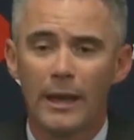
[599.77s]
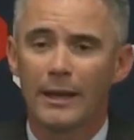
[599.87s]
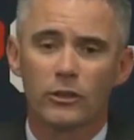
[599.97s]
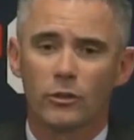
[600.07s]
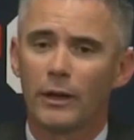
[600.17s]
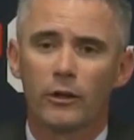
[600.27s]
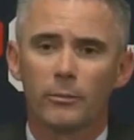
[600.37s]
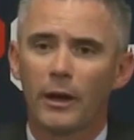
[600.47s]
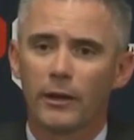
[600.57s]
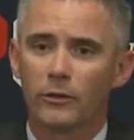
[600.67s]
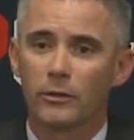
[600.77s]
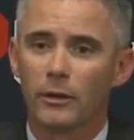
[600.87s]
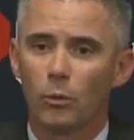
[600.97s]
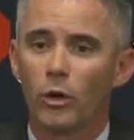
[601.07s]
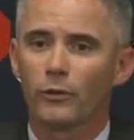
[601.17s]
and he's surrounded by
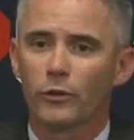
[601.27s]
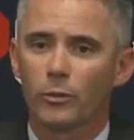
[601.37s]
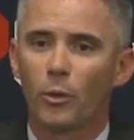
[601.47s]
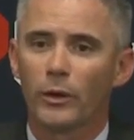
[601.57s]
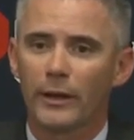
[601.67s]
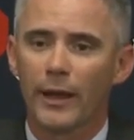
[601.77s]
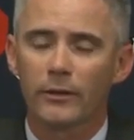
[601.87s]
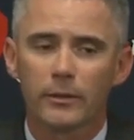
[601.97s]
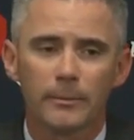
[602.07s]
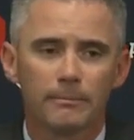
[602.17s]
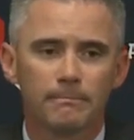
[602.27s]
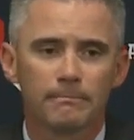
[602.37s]
a, wonderful supporting cast.